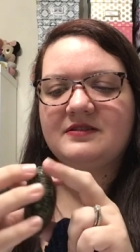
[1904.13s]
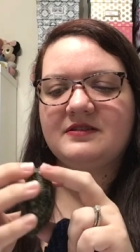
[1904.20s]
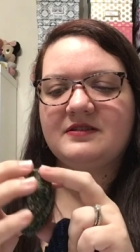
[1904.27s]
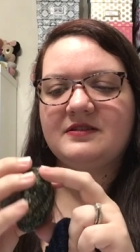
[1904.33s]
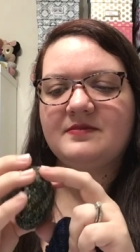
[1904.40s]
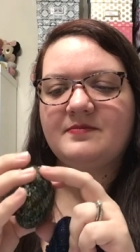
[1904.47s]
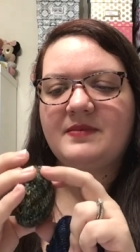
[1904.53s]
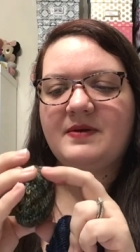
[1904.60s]

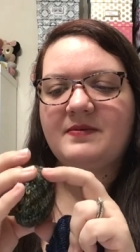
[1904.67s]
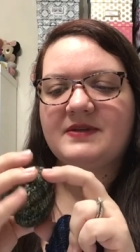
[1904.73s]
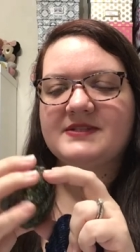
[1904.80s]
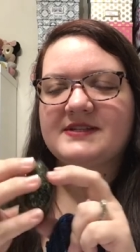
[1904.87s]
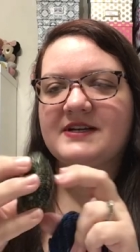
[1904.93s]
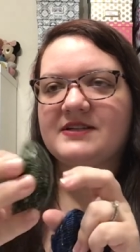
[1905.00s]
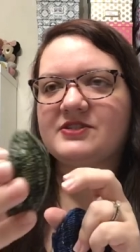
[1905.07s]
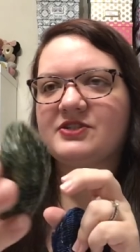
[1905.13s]
Um, maybe it's
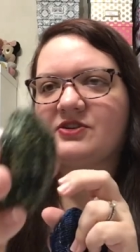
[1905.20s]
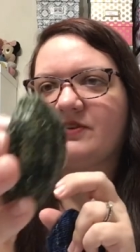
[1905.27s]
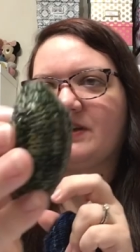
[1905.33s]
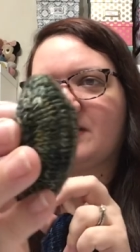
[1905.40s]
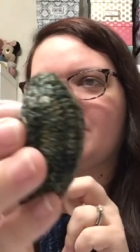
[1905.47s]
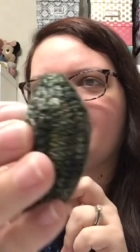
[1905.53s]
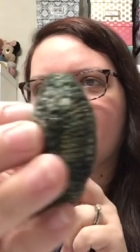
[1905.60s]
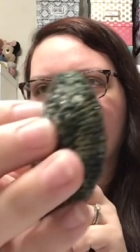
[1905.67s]
not showing
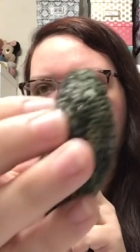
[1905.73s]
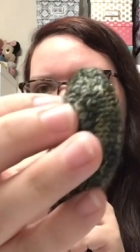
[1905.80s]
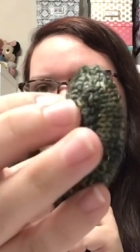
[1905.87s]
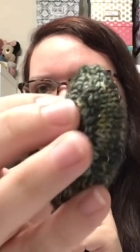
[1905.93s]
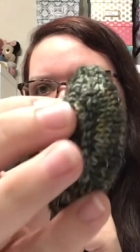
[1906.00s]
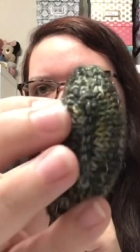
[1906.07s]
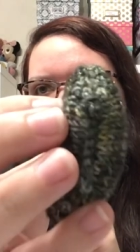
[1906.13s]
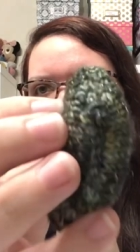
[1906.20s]
up in the
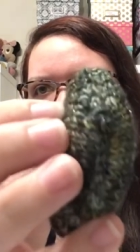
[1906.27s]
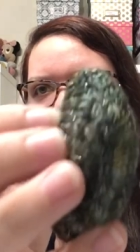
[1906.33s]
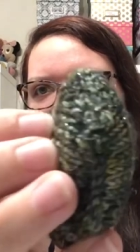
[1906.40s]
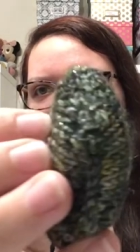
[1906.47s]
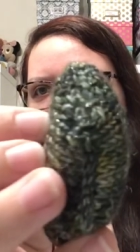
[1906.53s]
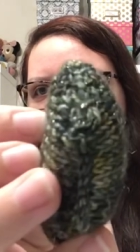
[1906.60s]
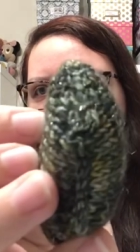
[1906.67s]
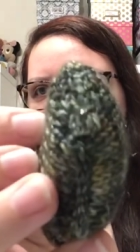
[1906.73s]
camera as
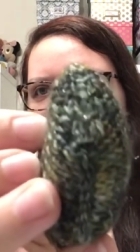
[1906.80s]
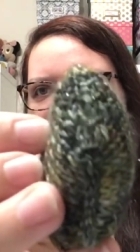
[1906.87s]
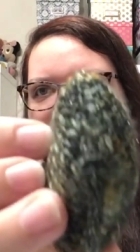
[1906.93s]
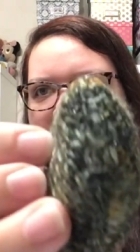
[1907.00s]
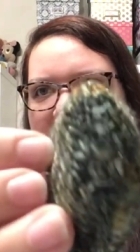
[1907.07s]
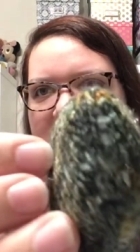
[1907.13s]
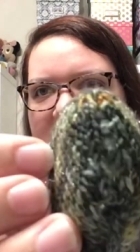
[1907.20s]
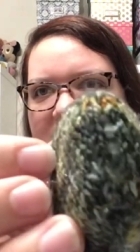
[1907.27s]
much